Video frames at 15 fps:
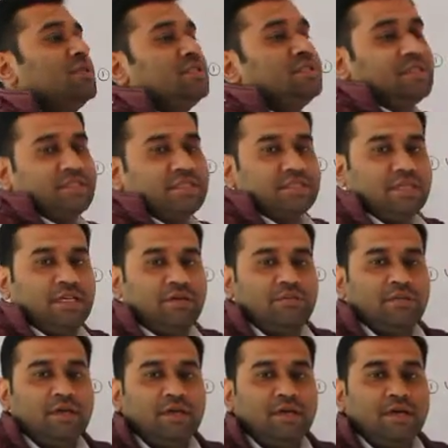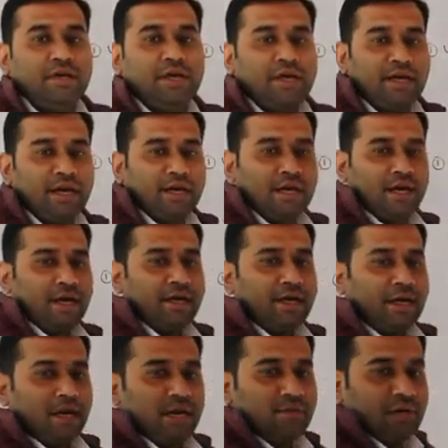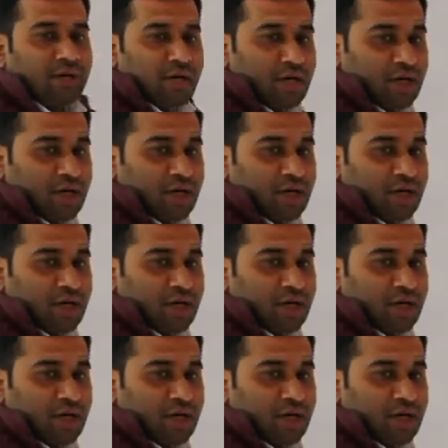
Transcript: system date and time.